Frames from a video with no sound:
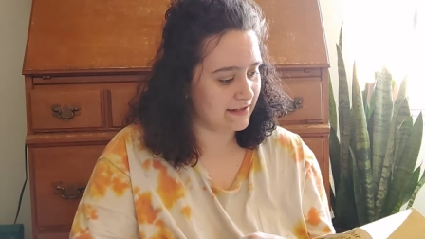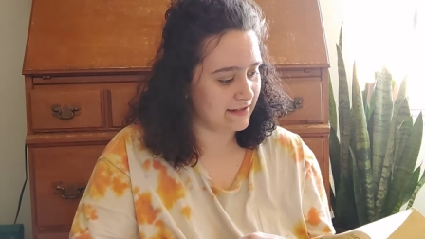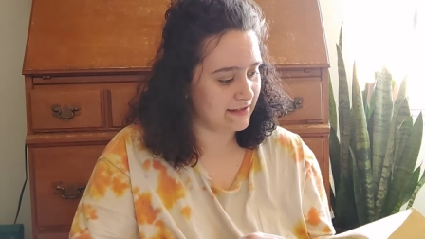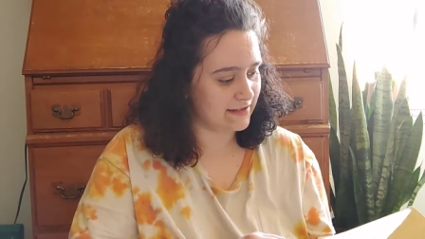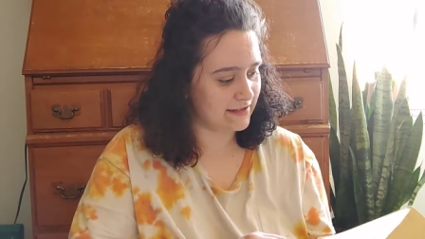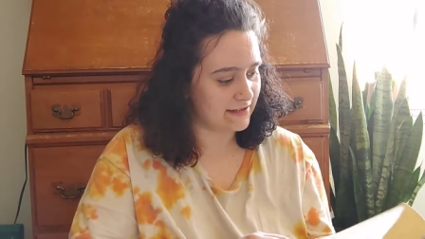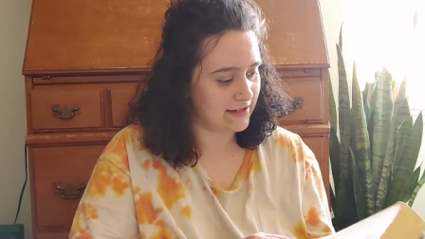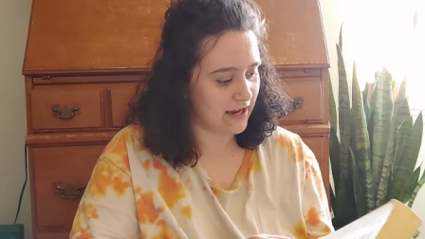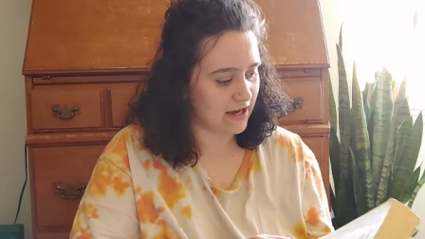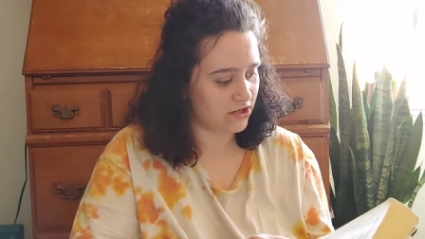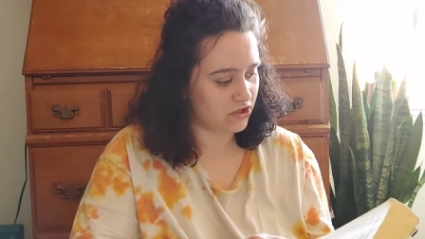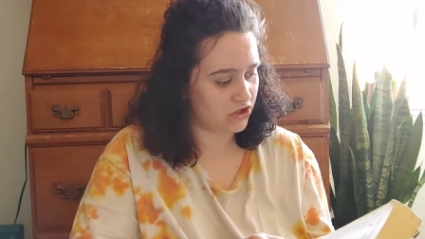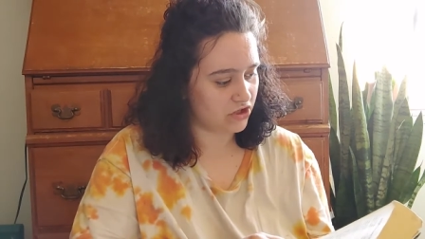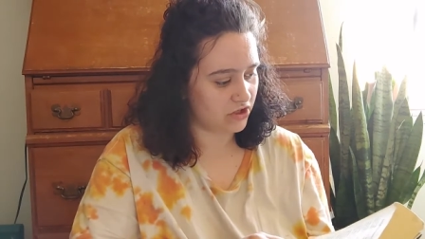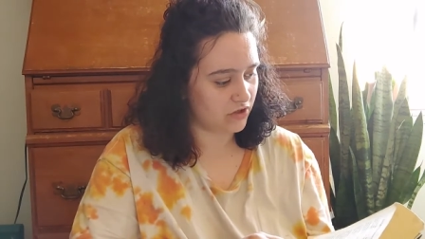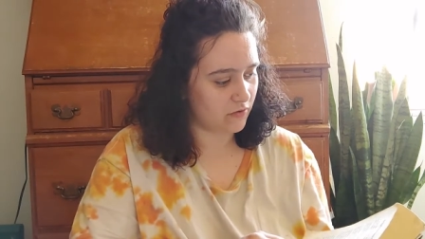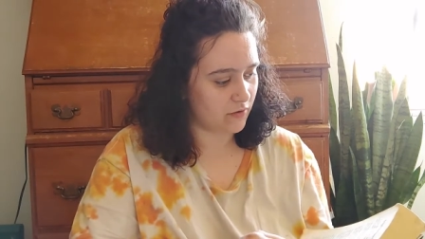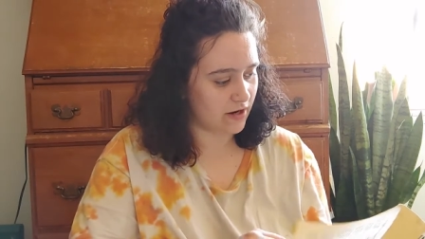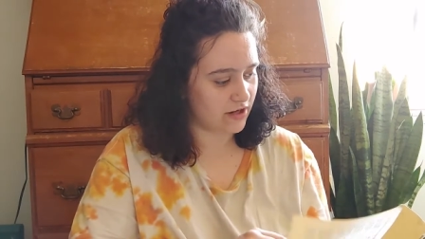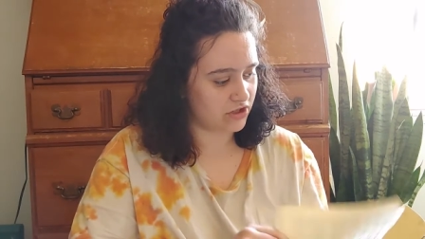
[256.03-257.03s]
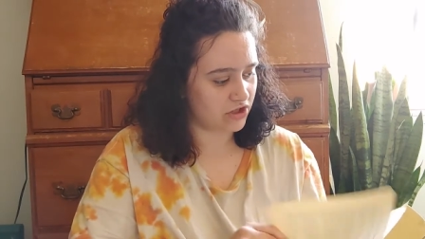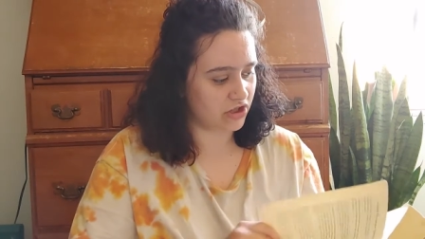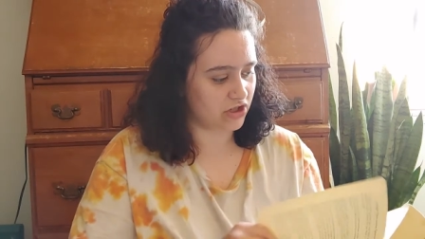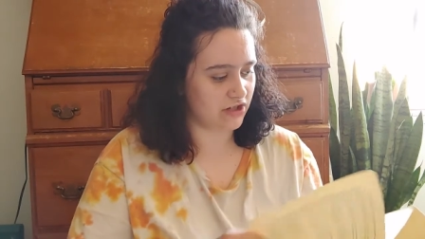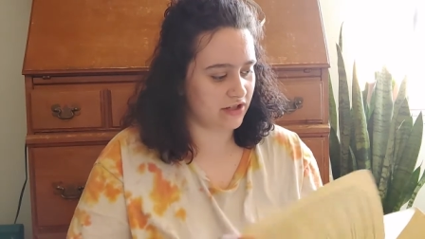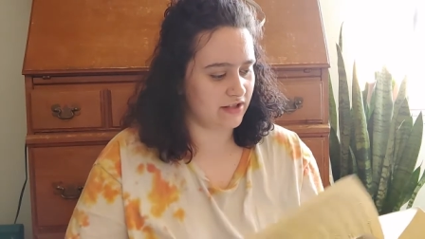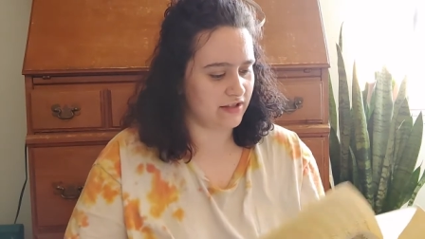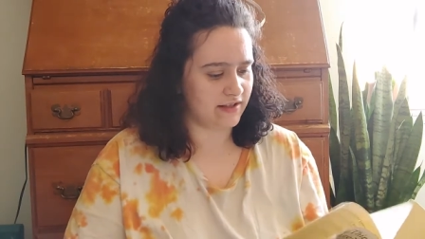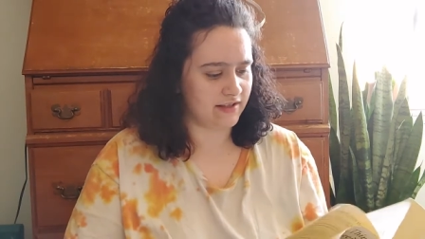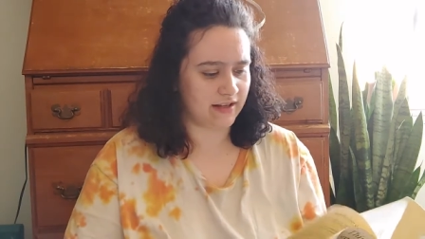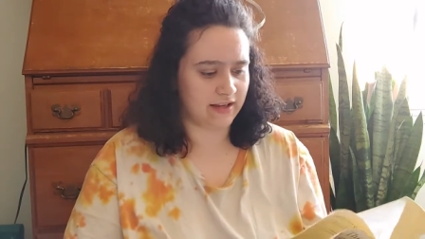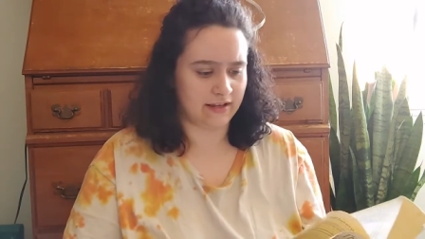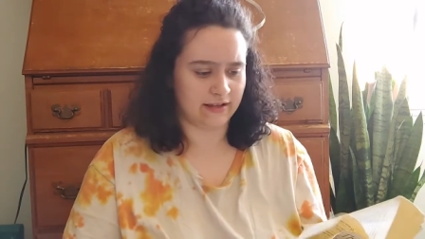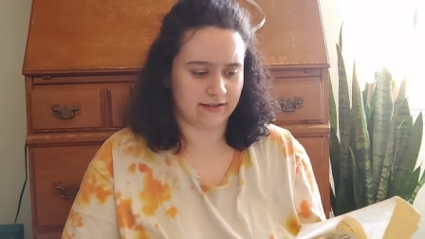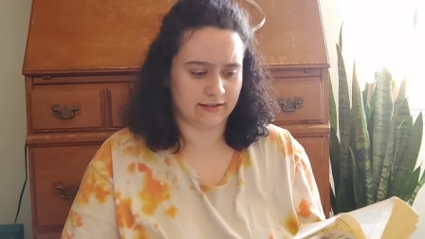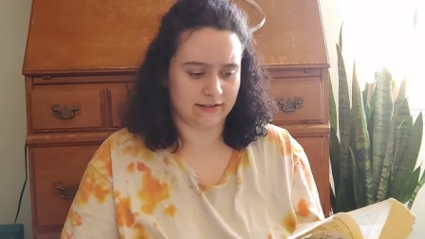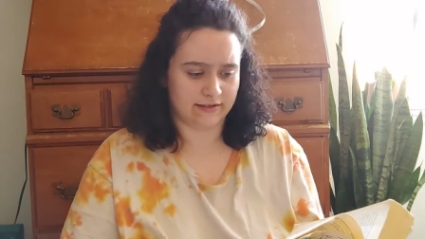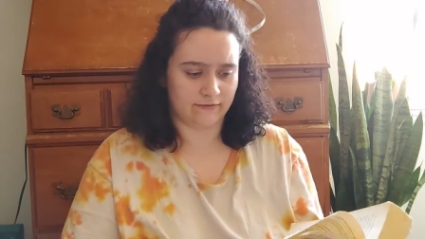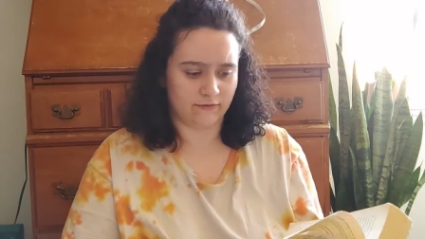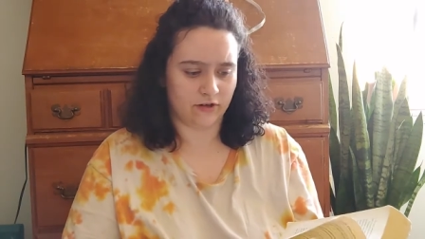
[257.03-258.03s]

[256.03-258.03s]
discussion questions because